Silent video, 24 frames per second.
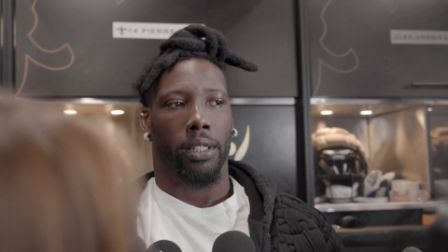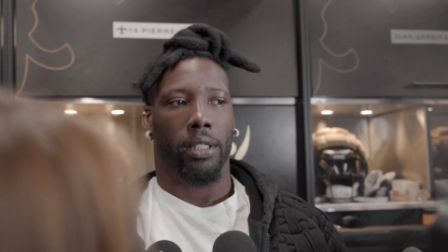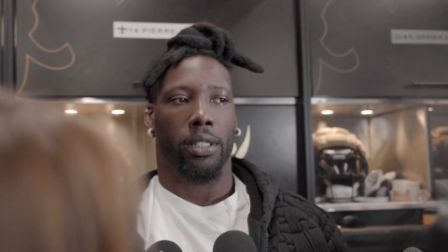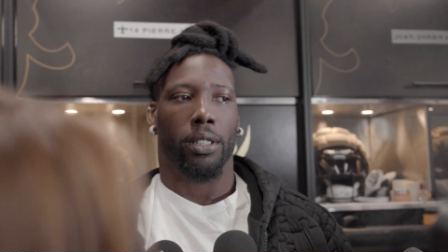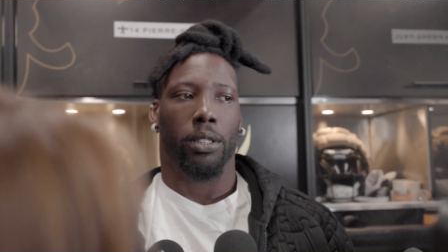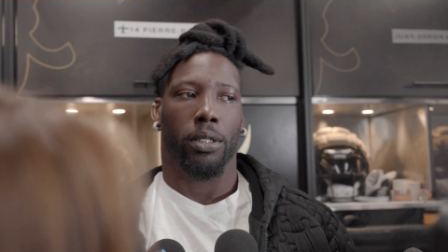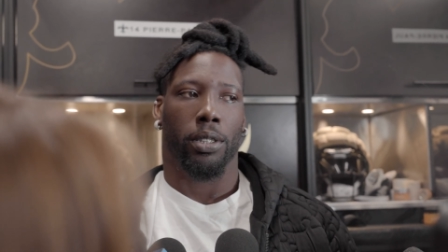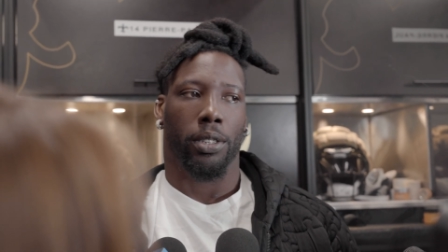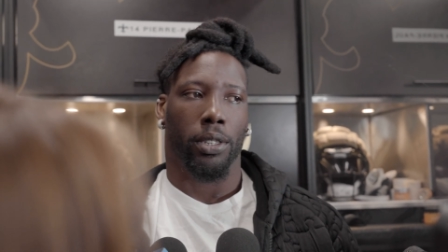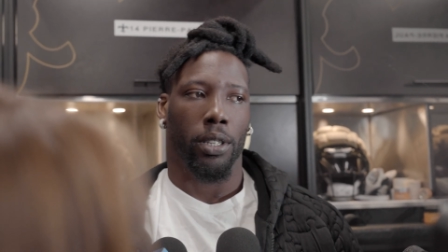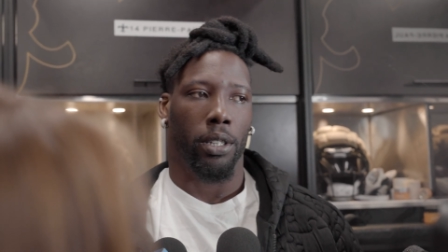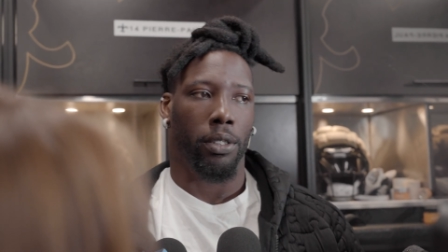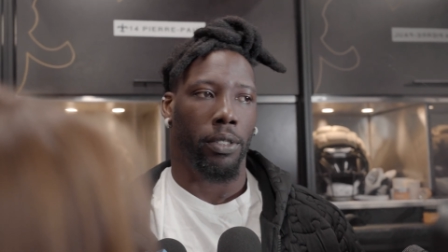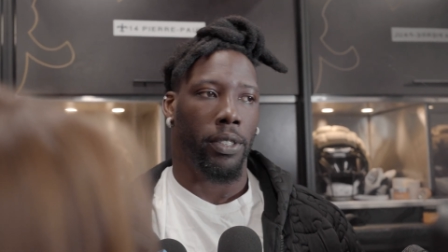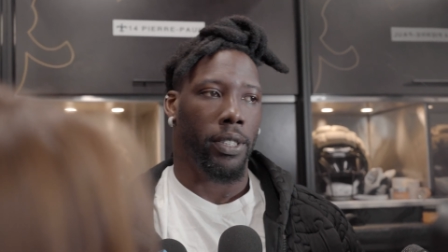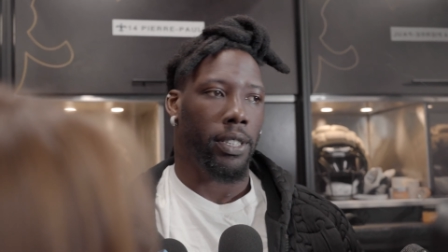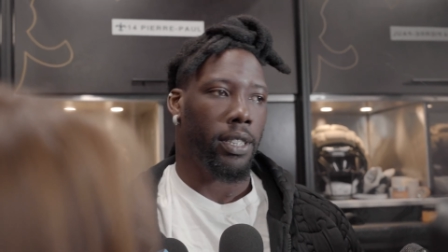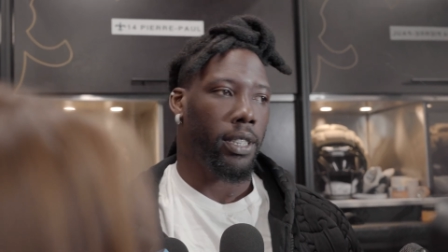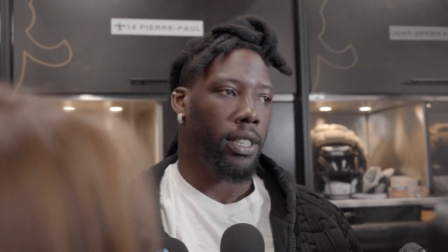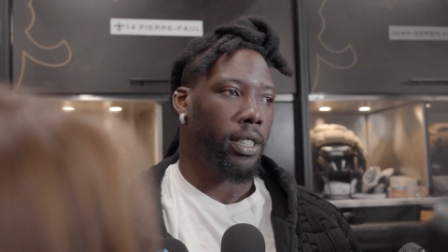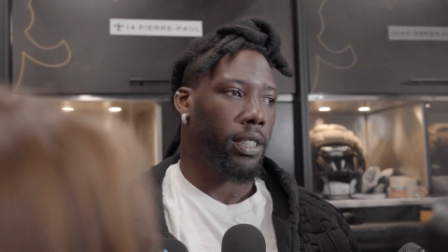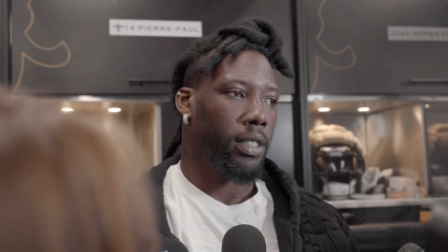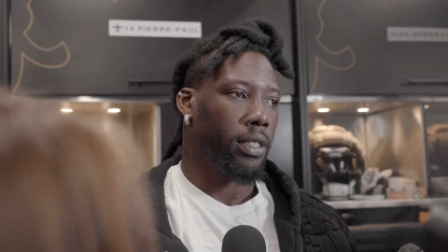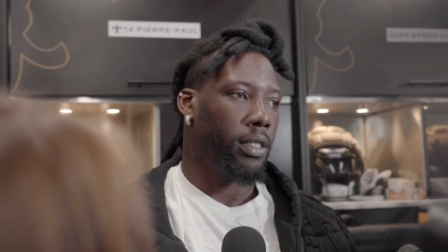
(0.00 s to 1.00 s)
you know,
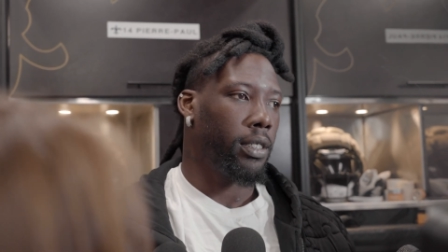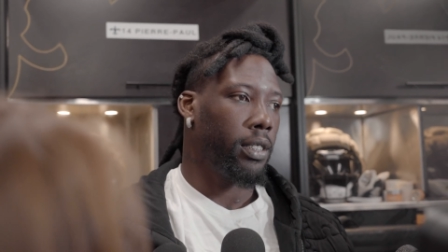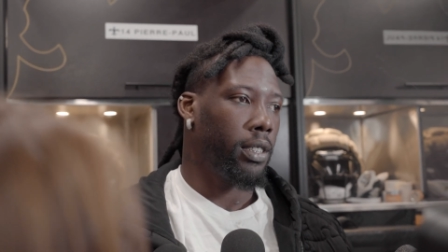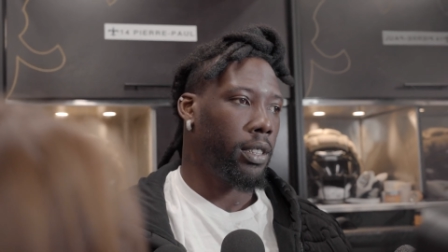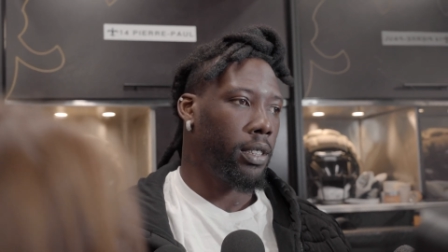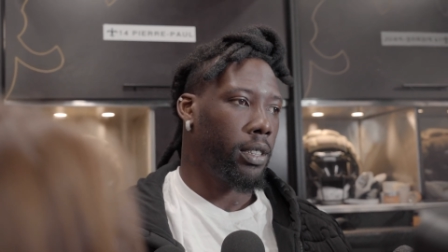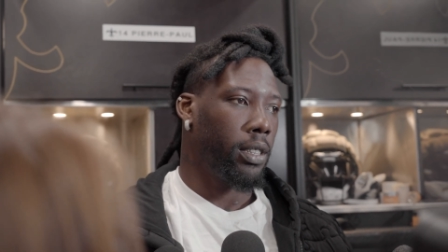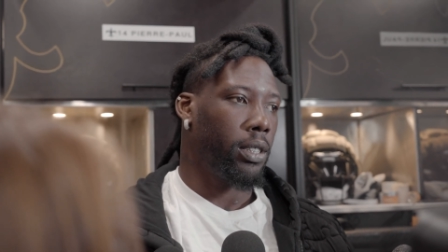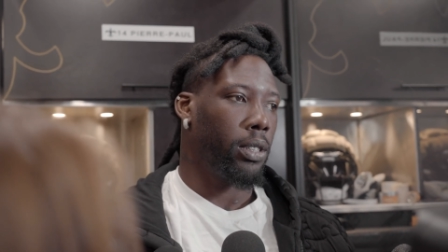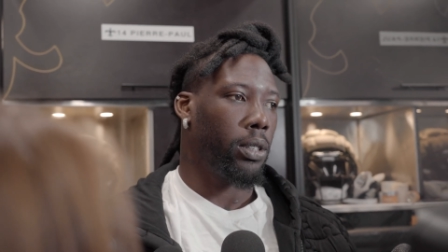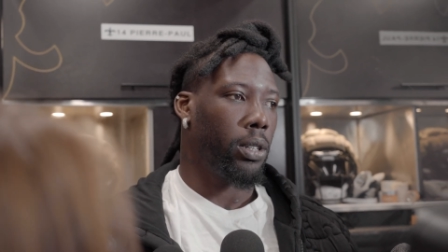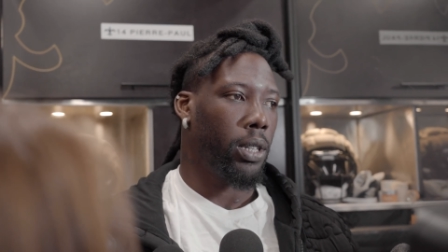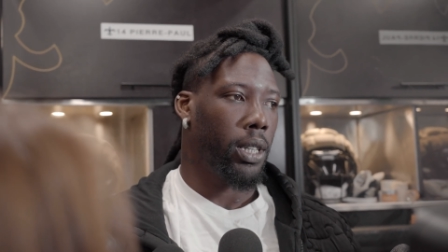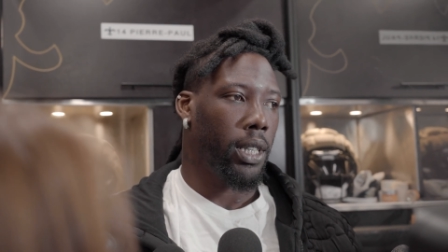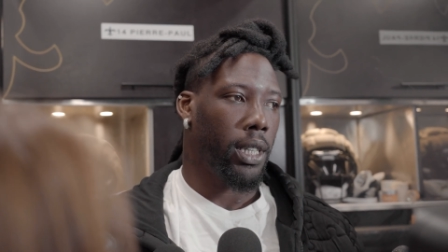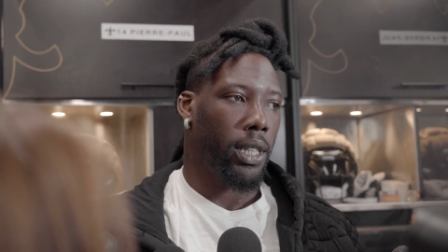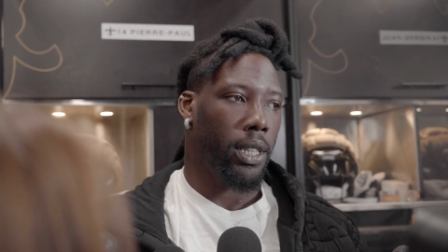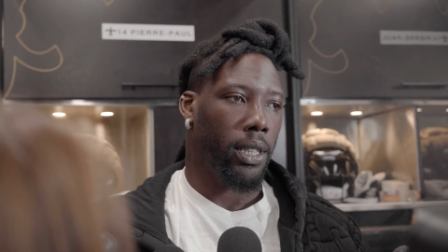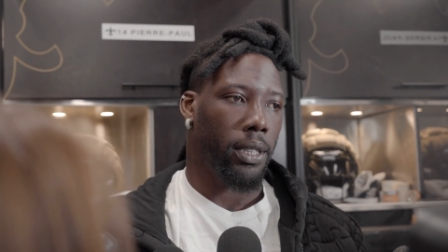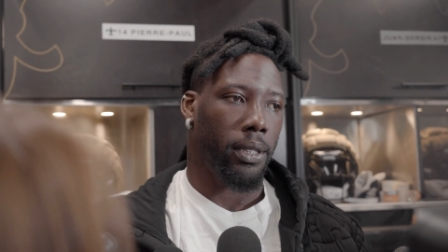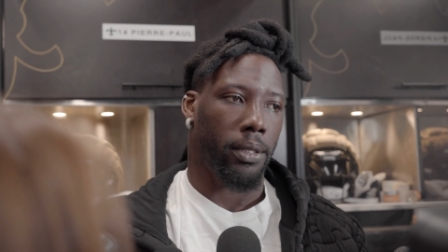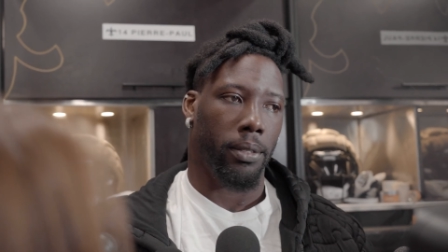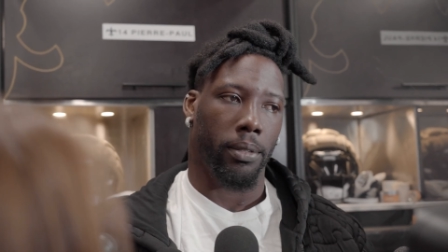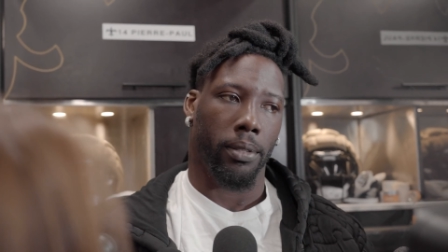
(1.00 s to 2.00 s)
service and, you
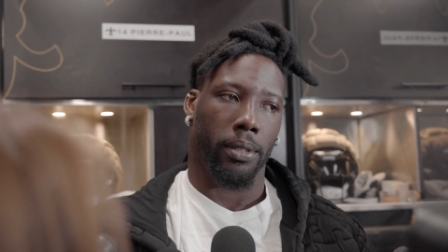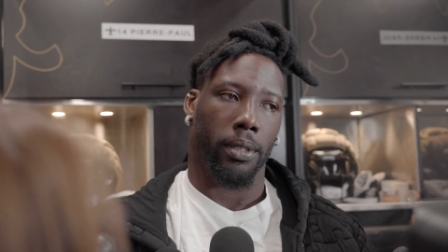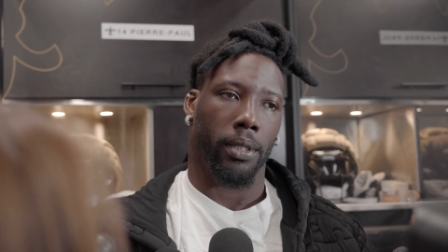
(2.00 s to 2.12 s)
know,